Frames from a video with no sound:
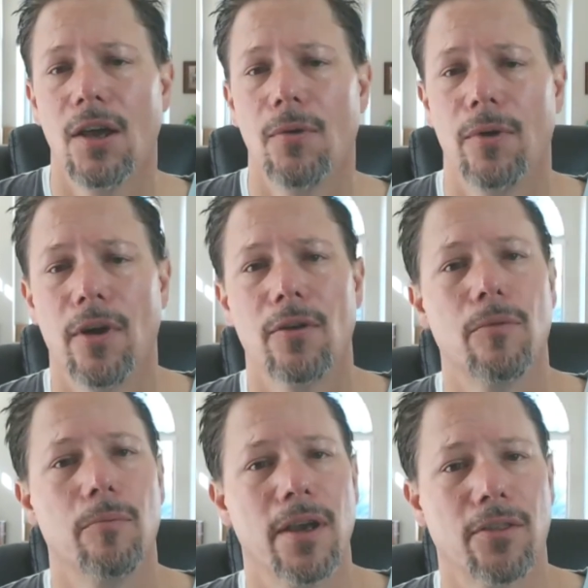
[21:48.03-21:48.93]
We want
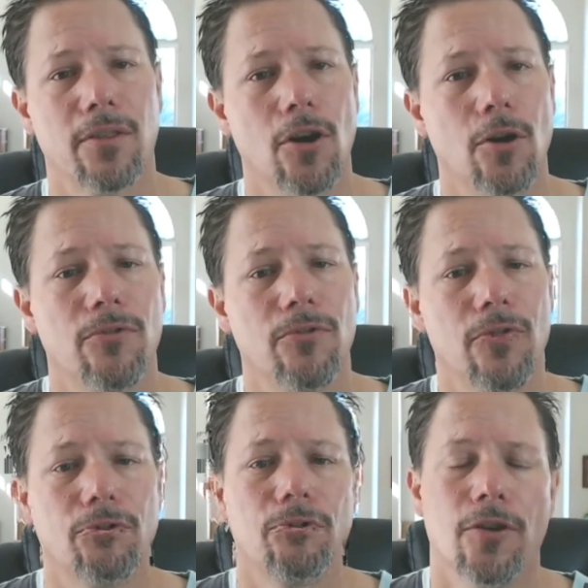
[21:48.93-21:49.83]
to make the home
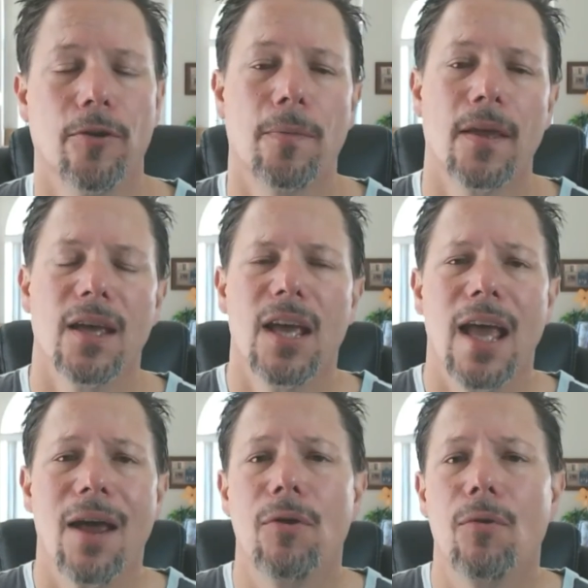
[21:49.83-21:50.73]
functional.
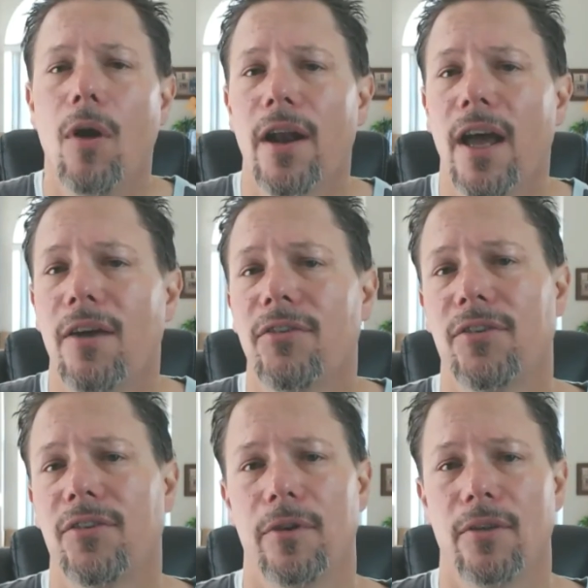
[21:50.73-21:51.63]
And we want to have
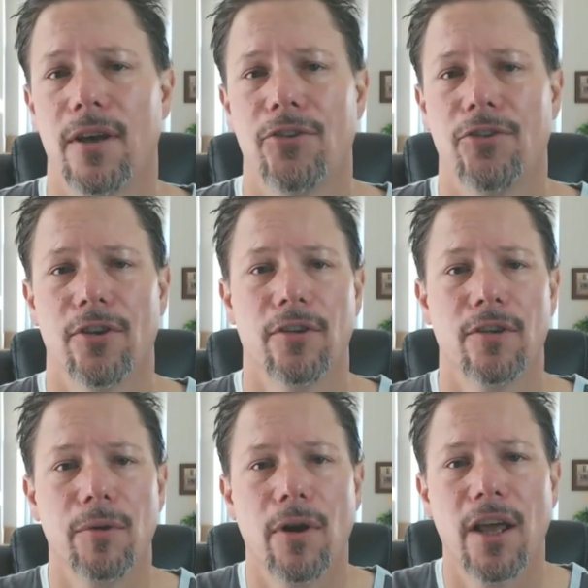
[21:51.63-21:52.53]
stimulation.
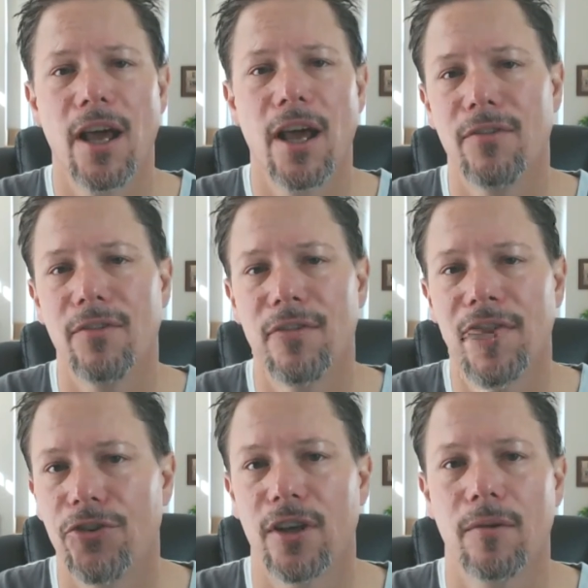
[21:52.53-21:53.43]
We want to have
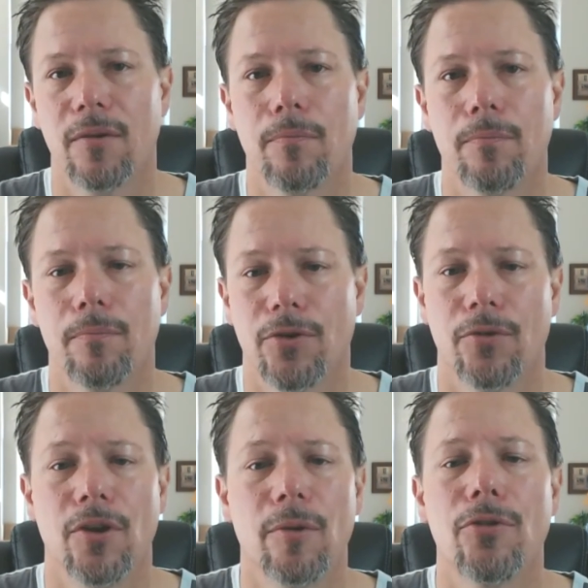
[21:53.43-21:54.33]
enriching.
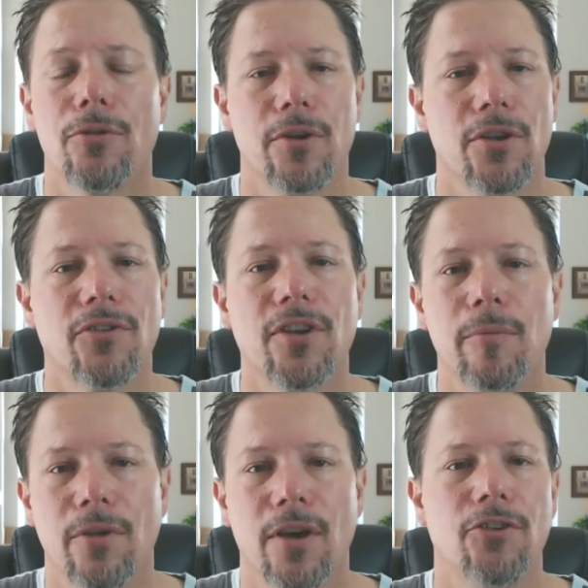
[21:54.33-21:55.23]
So number three is
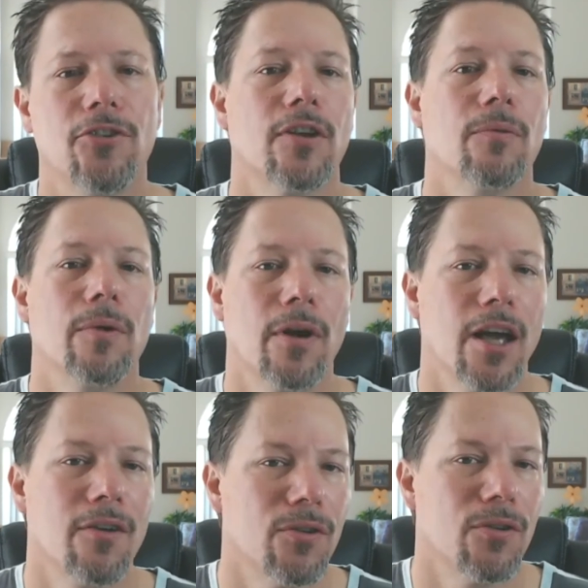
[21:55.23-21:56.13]
stimulation. And we
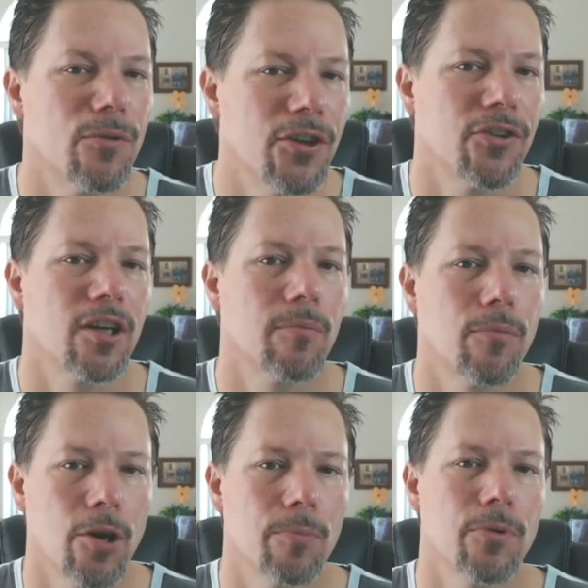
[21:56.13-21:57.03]
want to have enriching,
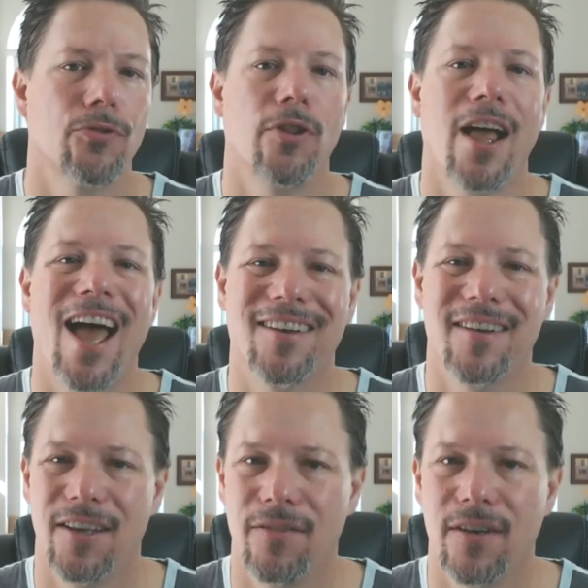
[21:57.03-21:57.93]
purposeful
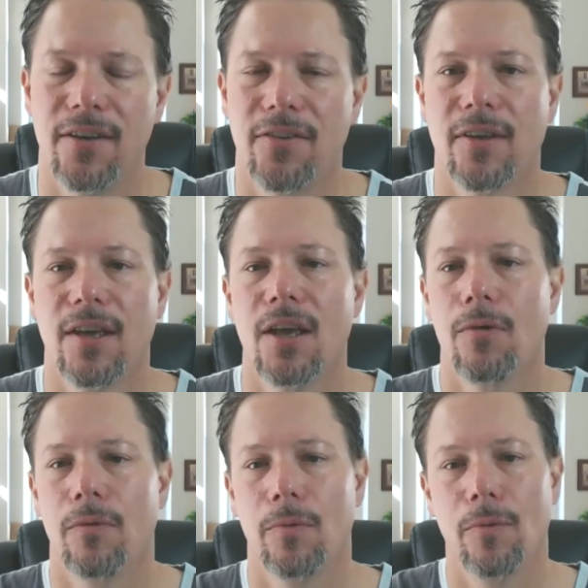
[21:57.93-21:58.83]
activities.
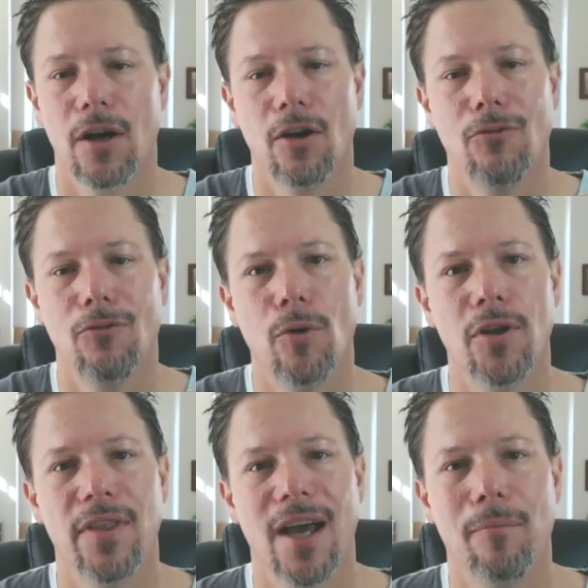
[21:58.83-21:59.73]
We want to
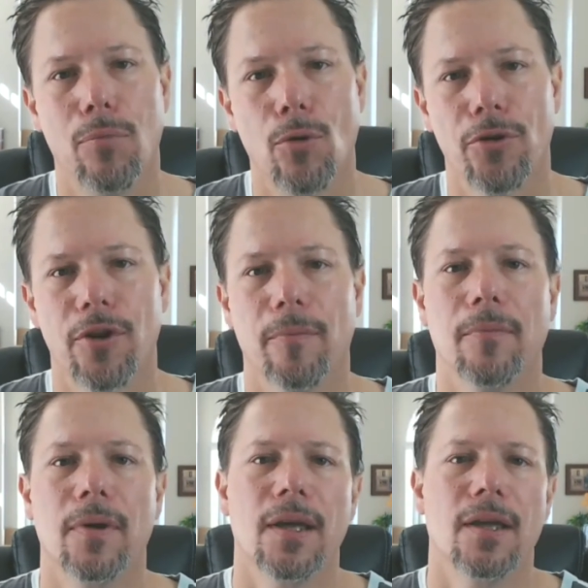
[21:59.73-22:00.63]
avoid that
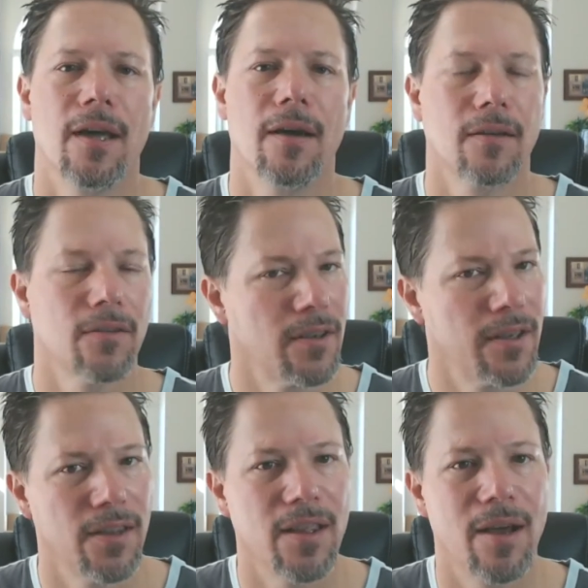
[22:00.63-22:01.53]
boredom. That, because
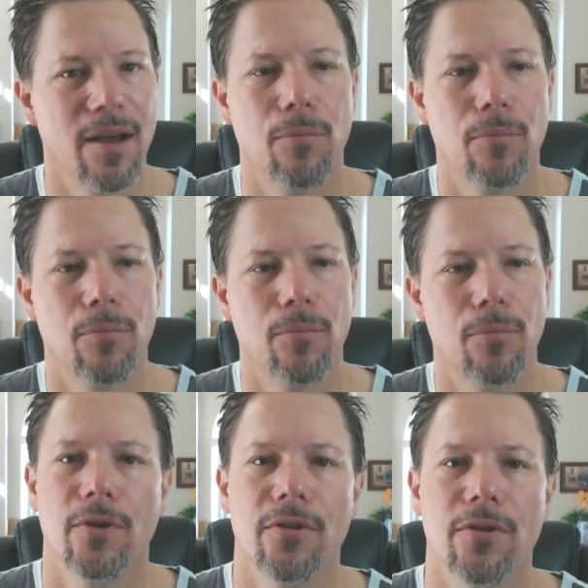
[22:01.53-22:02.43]
again, that boredom is one of the